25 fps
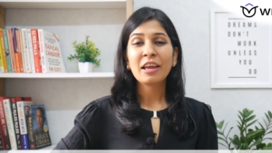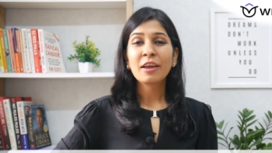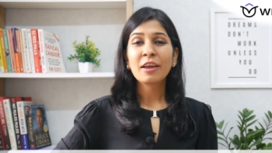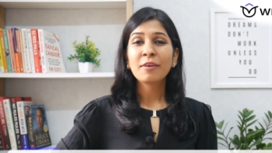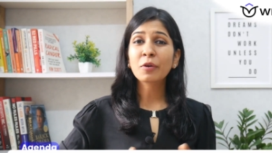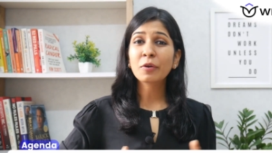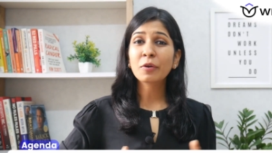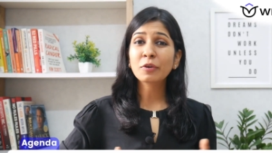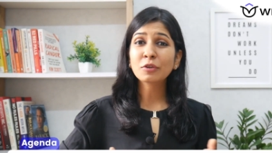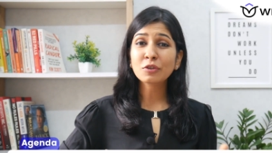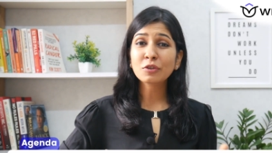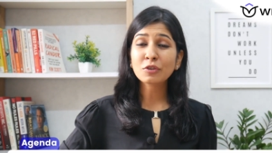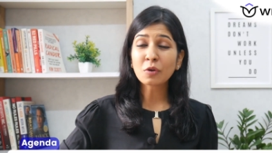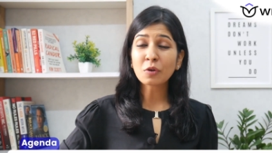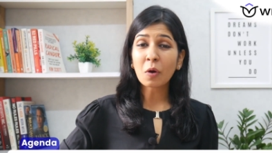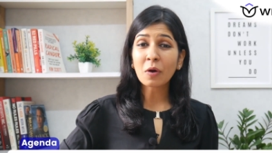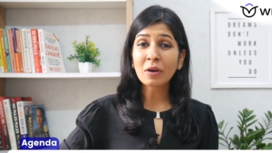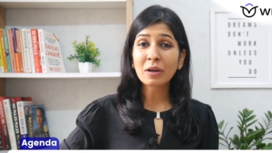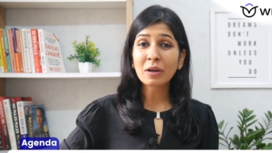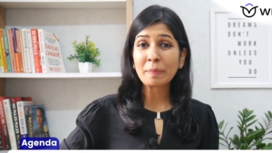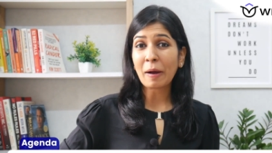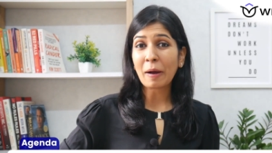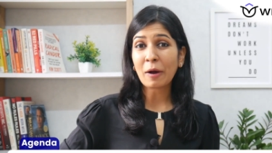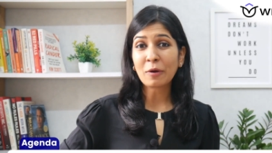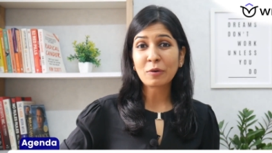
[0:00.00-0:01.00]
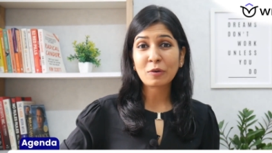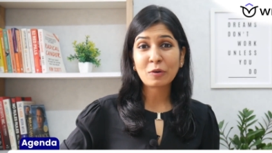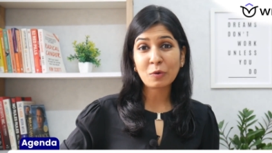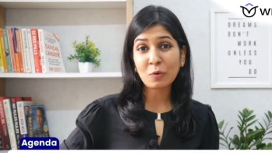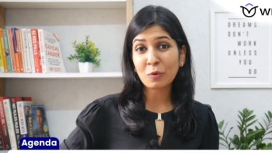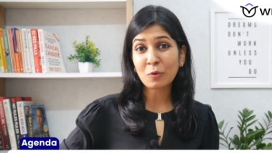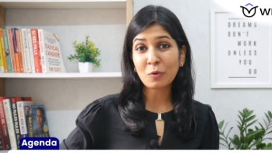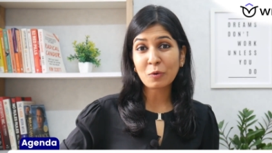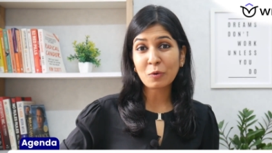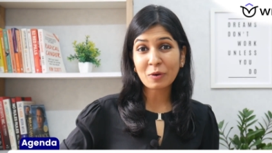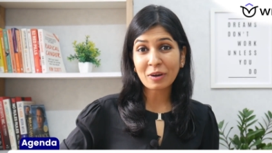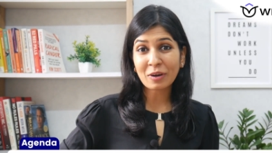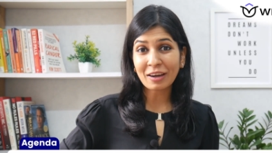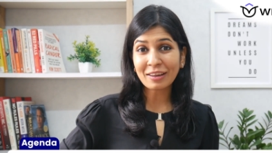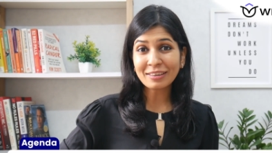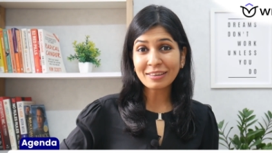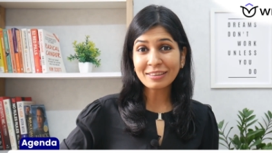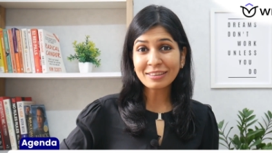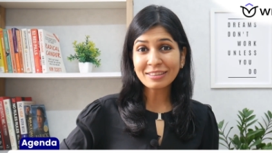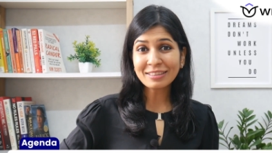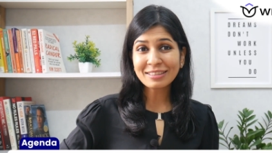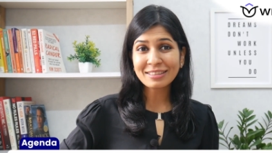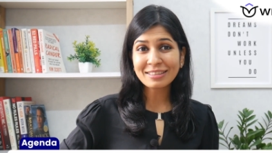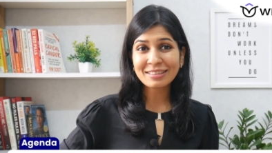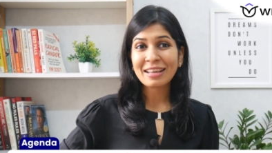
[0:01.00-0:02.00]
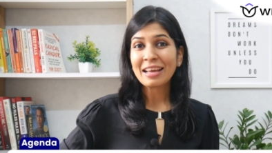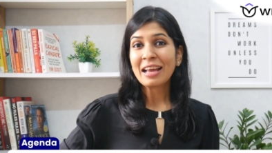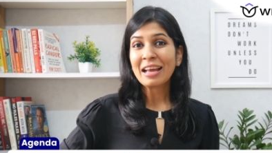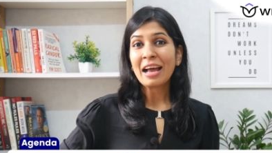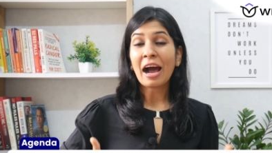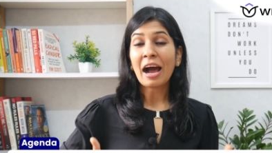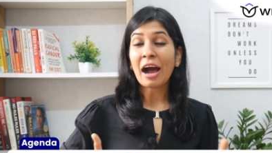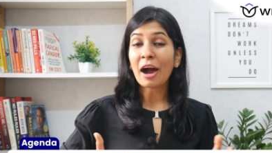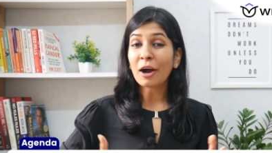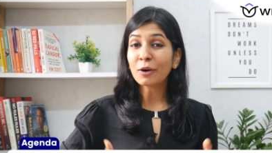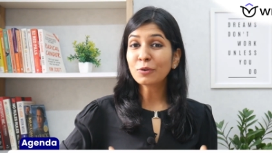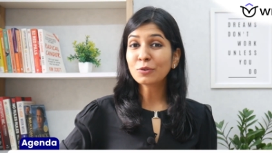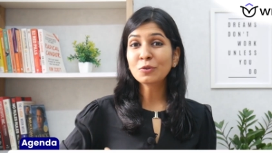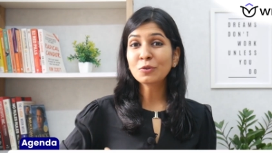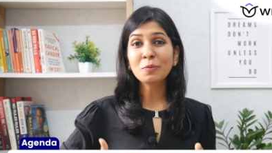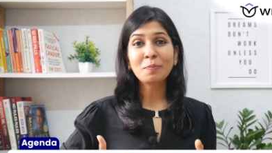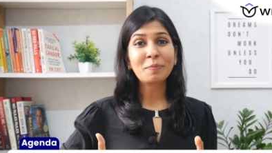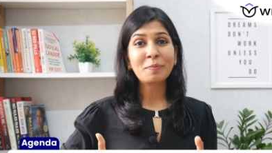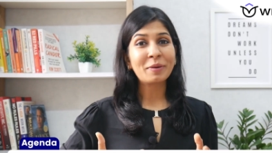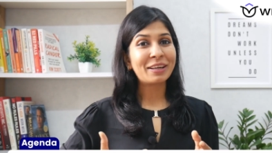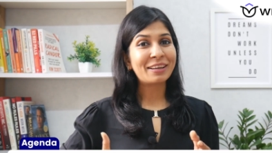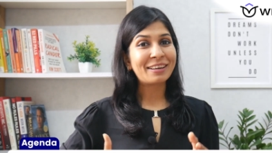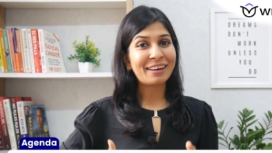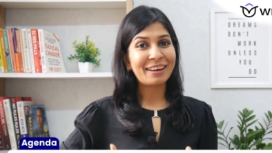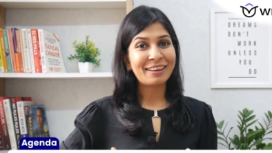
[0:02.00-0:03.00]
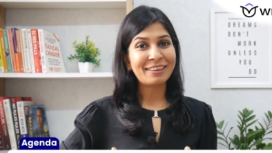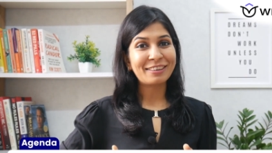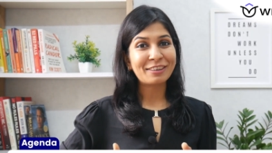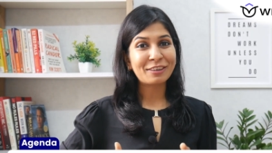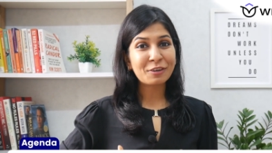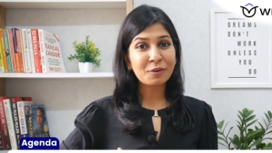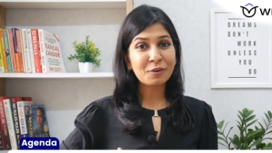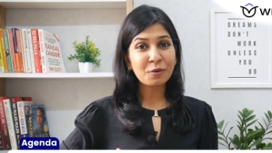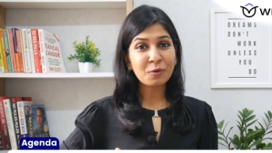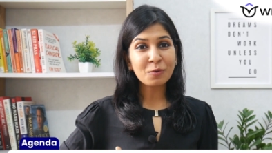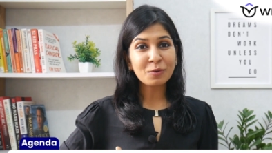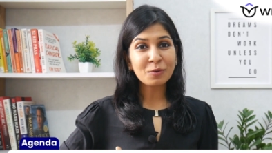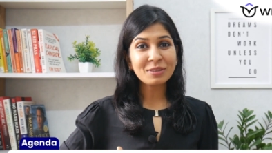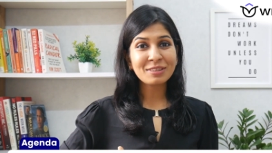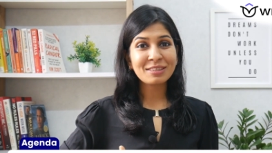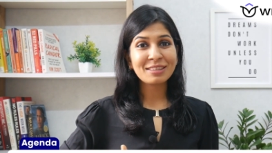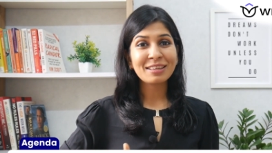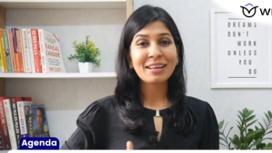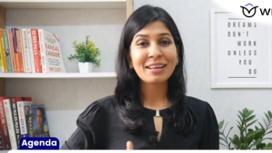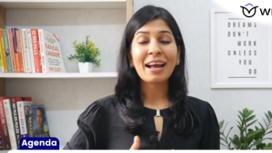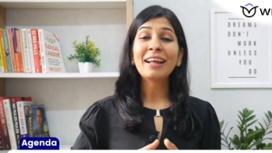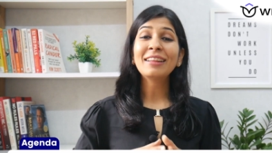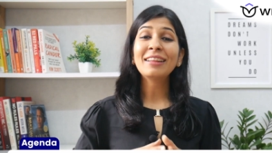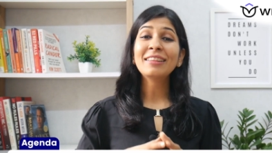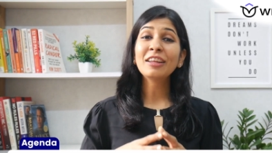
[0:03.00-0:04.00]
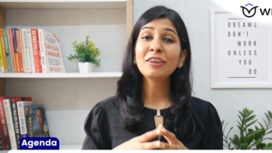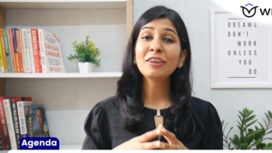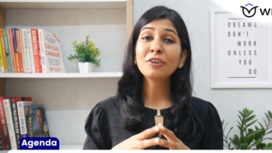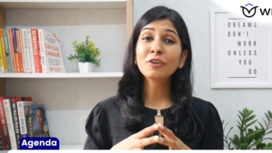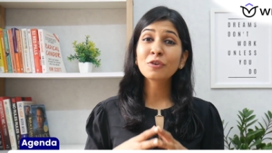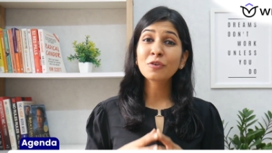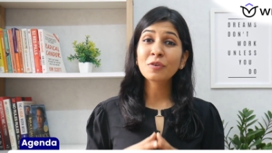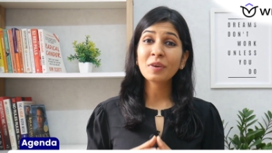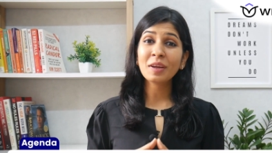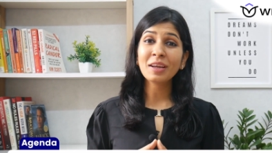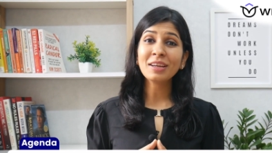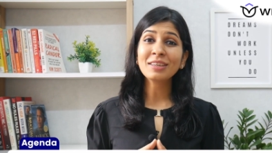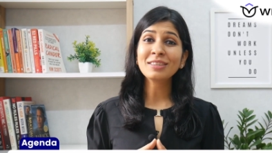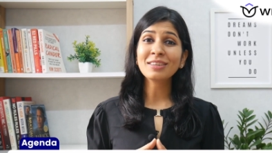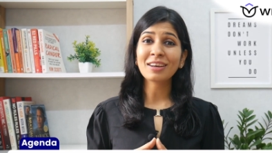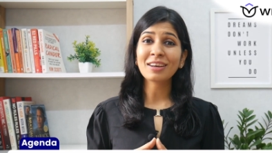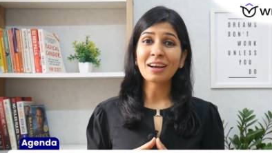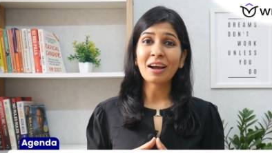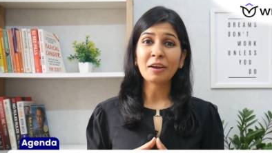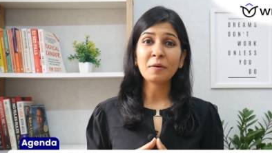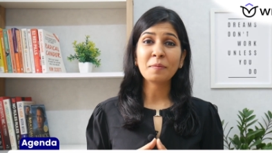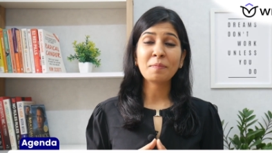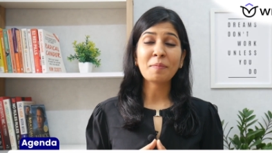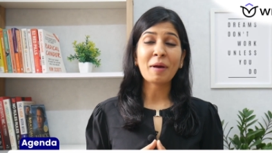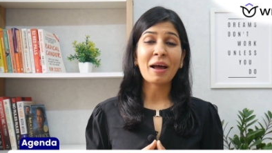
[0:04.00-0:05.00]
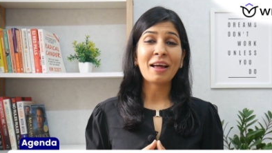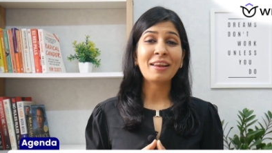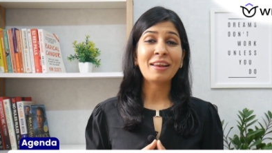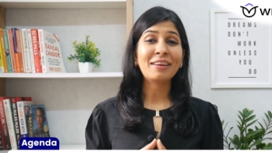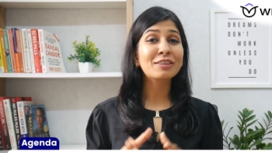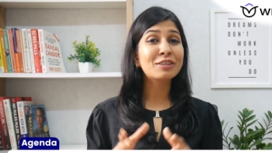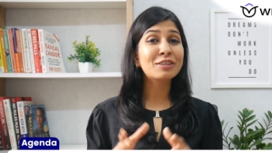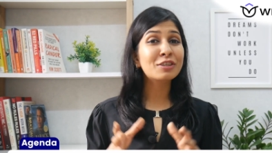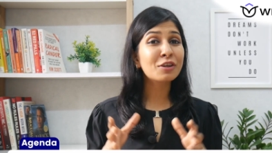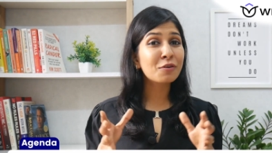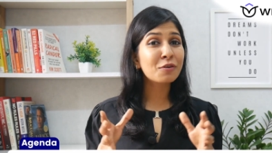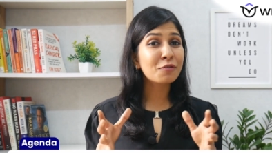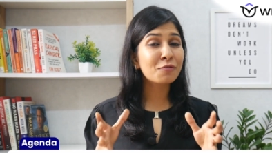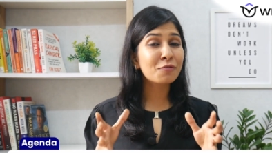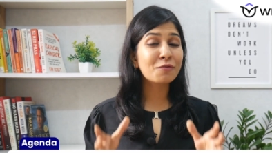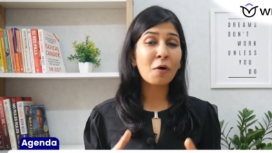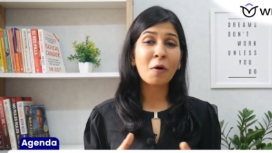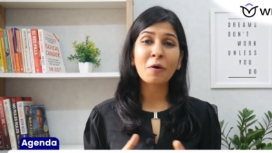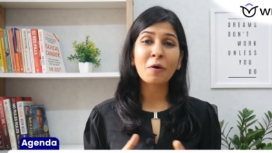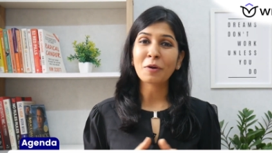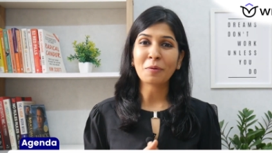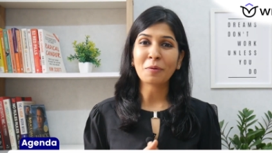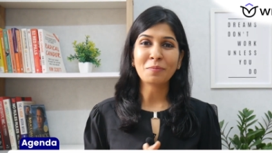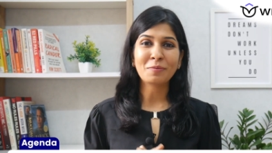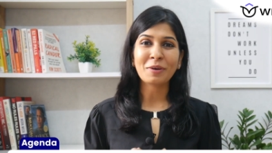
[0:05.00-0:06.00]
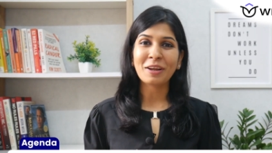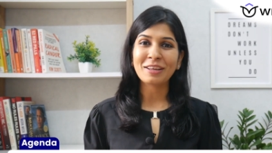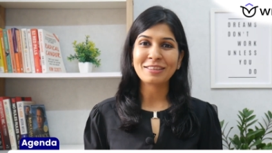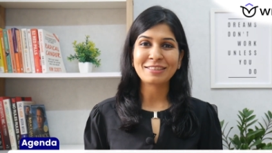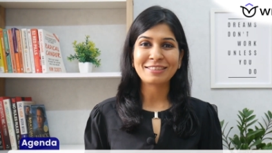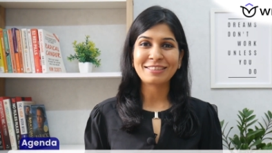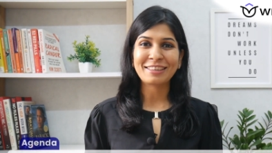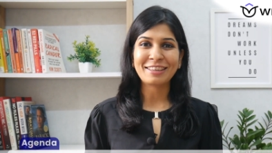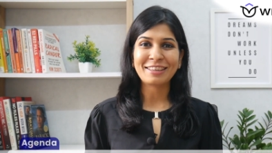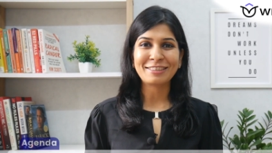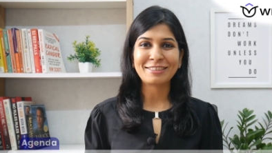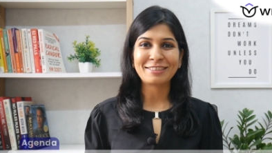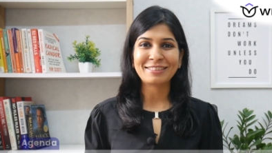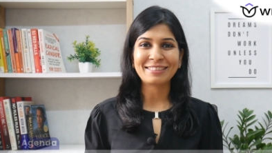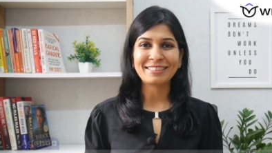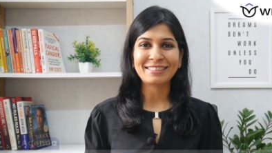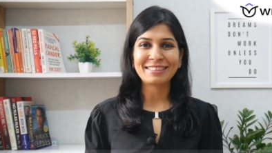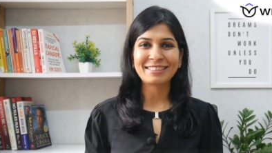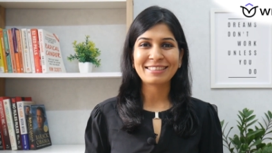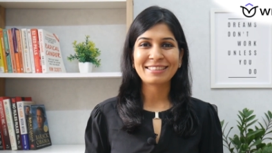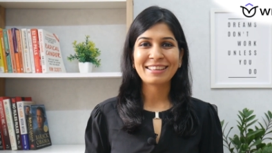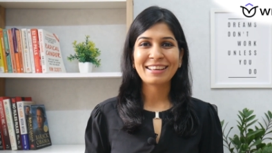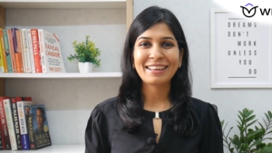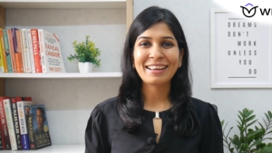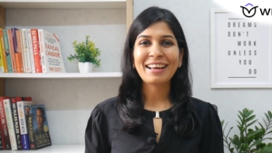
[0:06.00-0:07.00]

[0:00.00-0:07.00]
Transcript: We're going to talk about logo colors, how to pick color codes, and then create a color palette for your presentations.